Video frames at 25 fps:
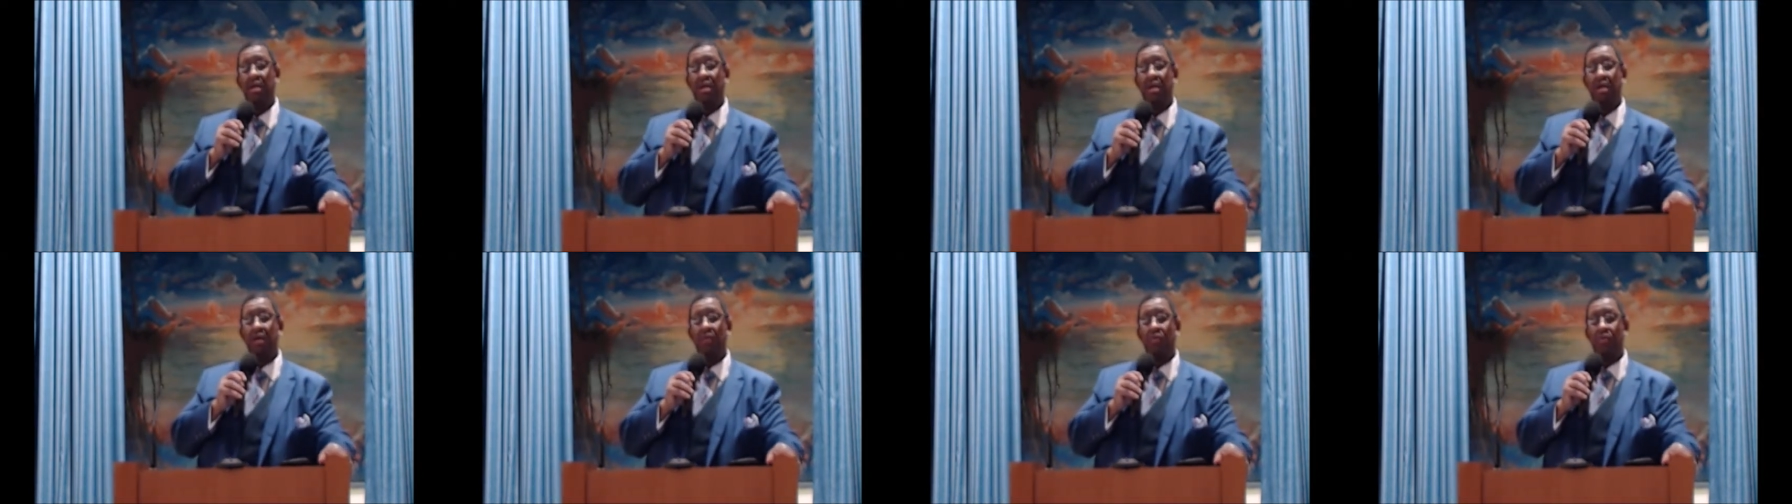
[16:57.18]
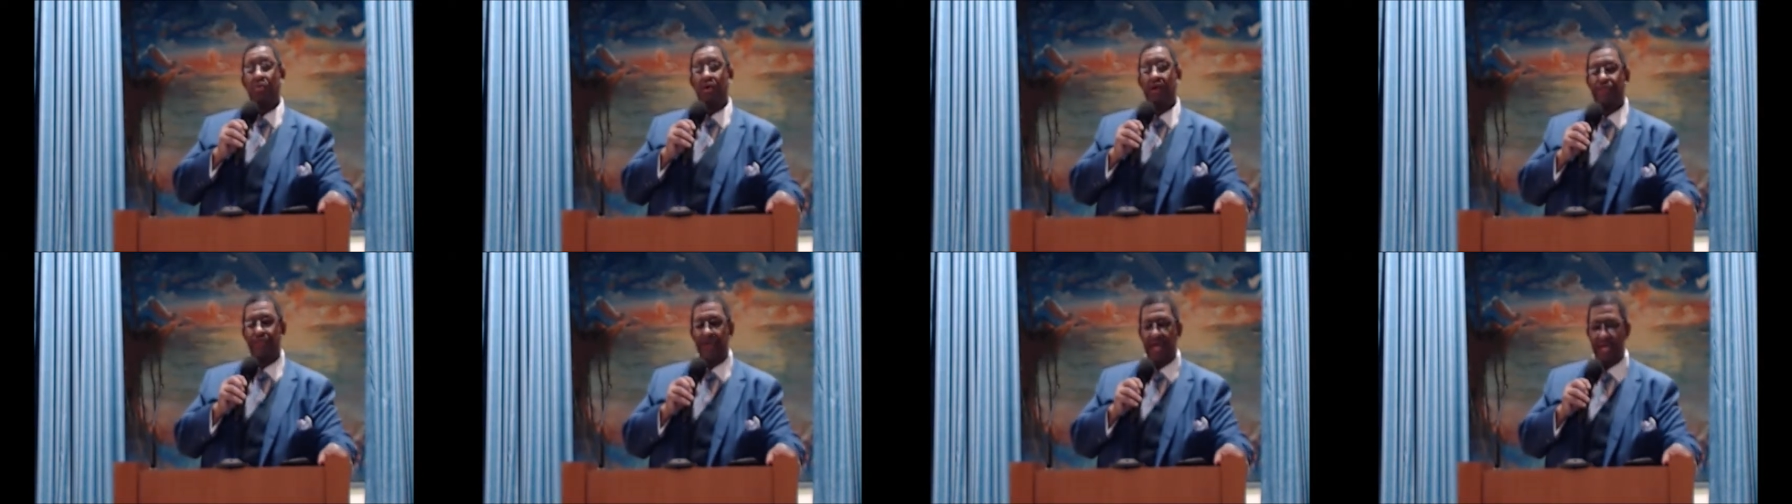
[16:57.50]
I want
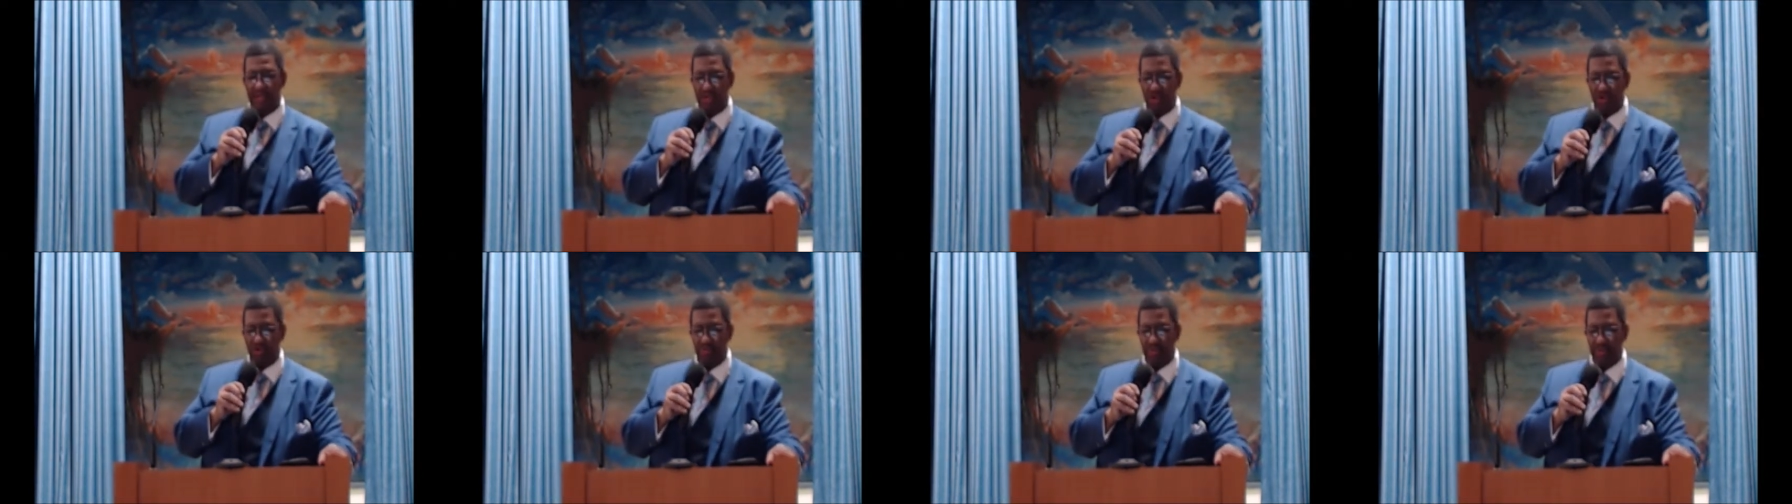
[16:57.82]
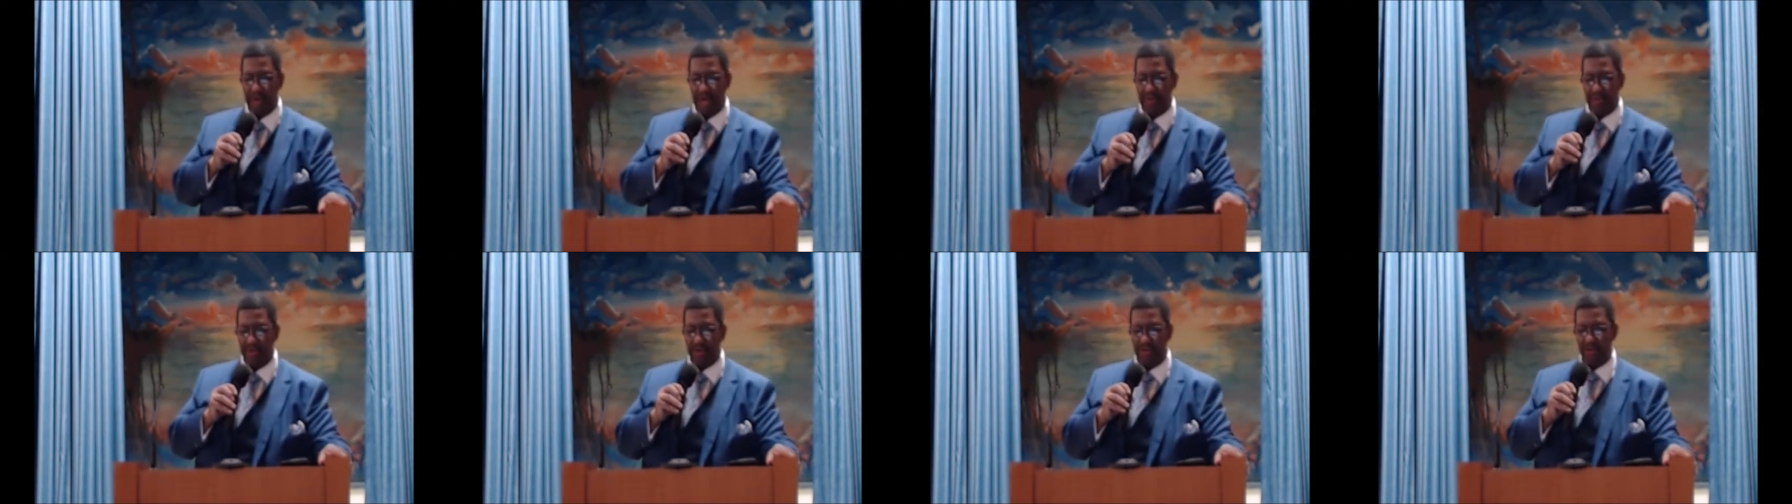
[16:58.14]
to thank those
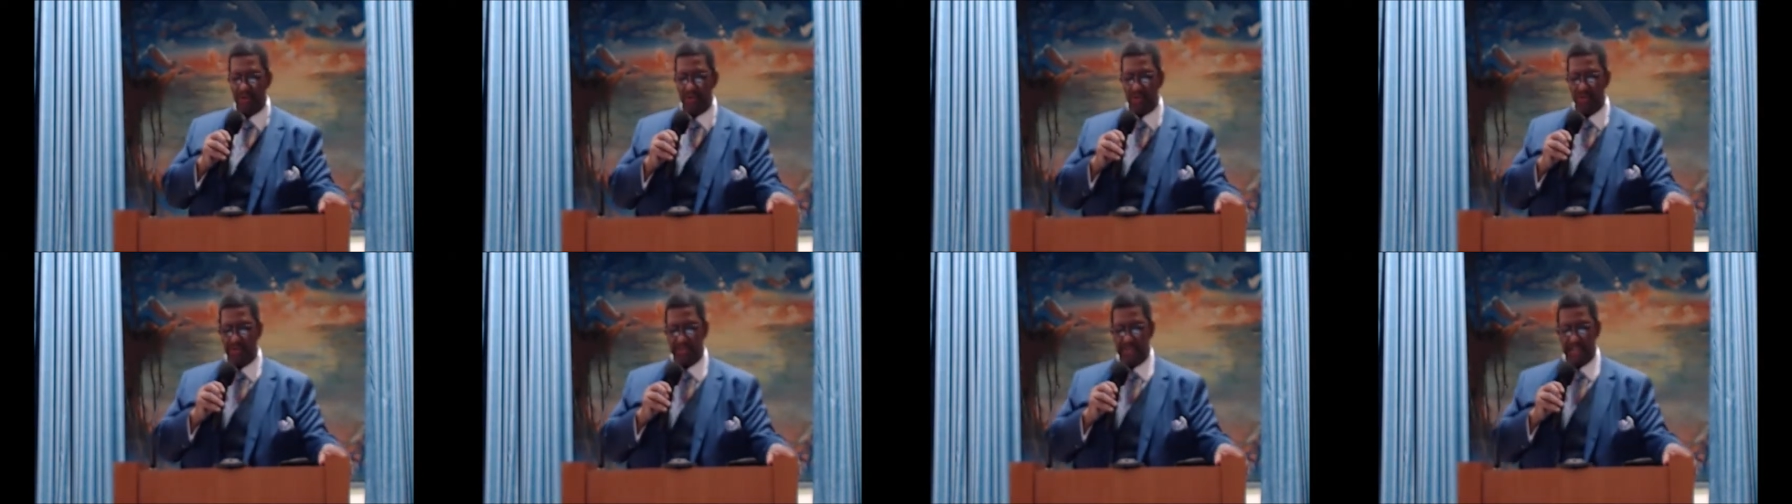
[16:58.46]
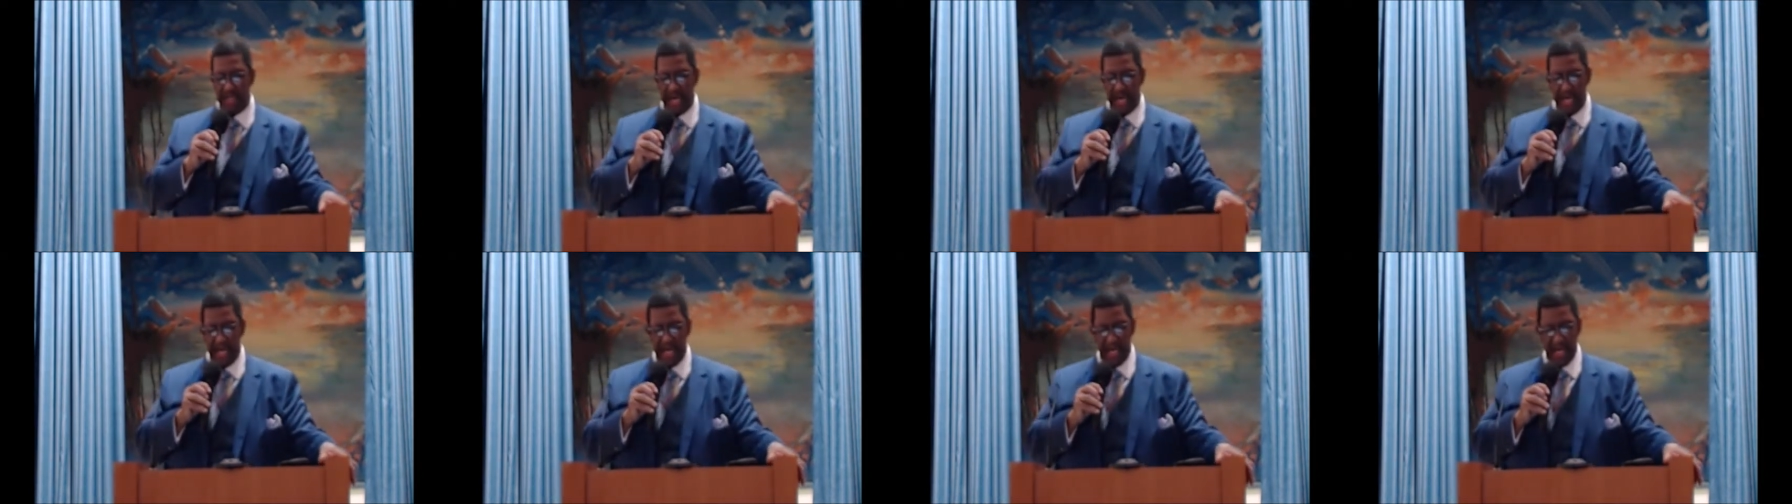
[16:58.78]
brethren who
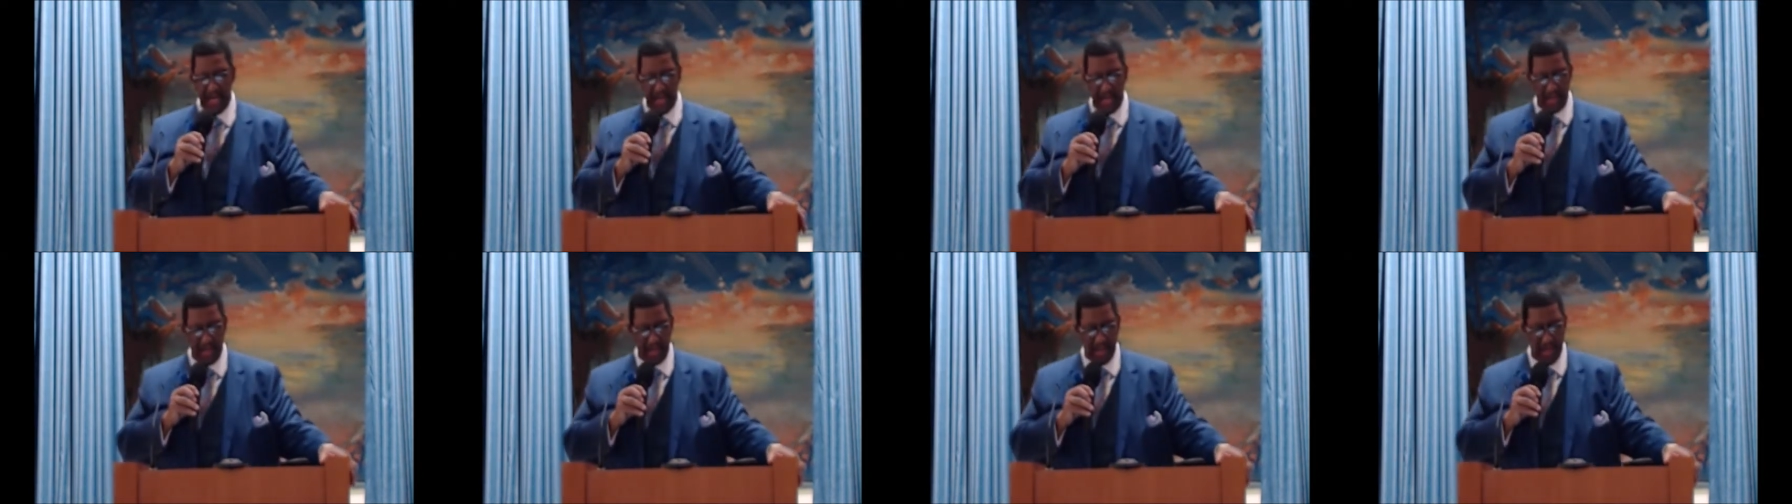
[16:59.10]
sang and